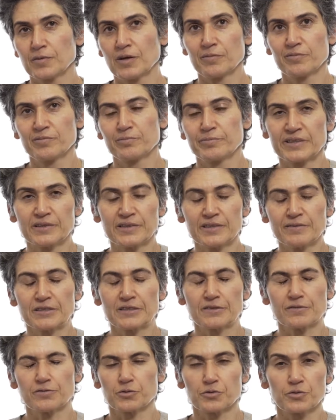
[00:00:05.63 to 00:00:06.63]
I've been
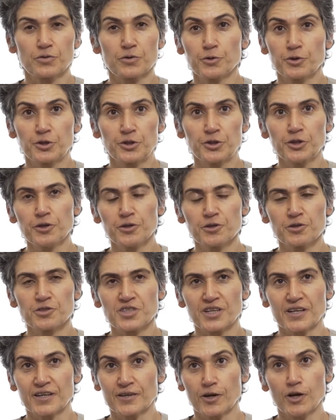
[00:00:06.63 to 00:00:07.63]
living there for 30
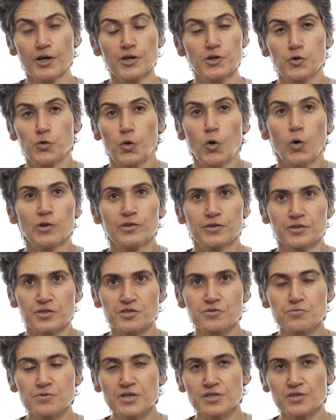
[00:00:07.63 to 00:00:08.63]
years, and I know all the
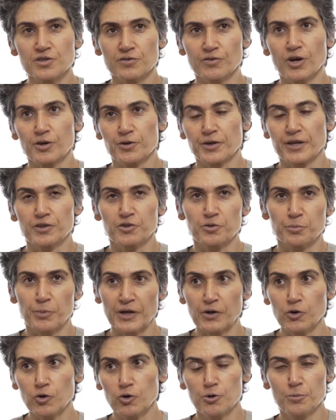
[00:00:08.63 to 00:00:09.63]
streets of how to get to
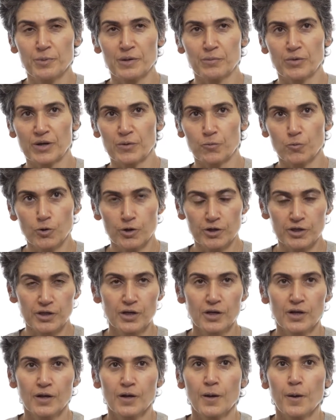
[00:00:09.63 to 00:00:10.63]
my home and my work,